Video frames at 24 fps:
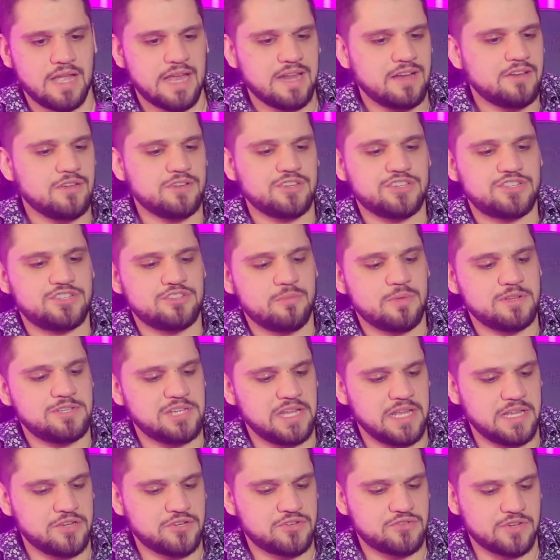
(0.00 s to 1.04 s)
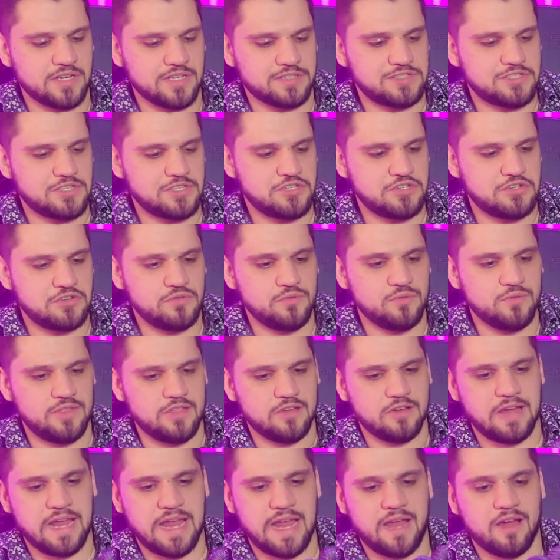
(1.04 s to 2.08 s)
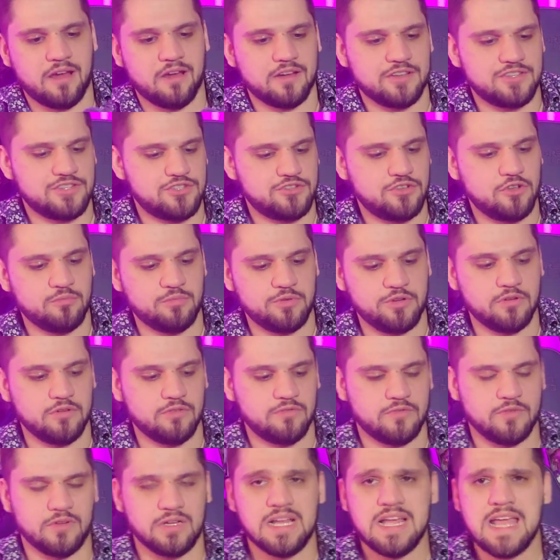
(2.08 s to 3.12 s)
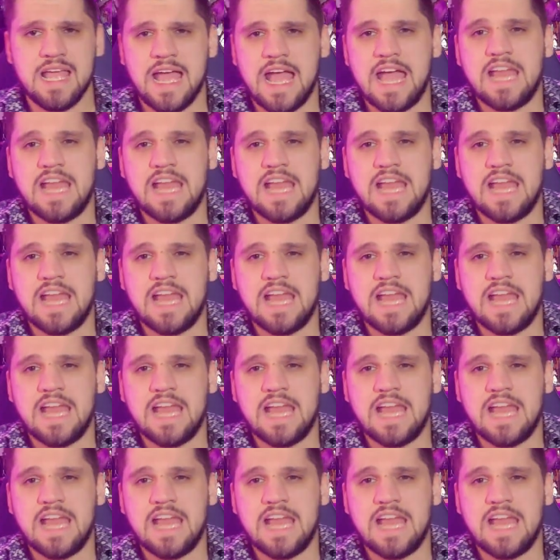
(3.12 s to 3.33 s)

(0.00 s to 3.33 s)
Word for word: I don't know, just so much interest to their hair. It's so beautiful.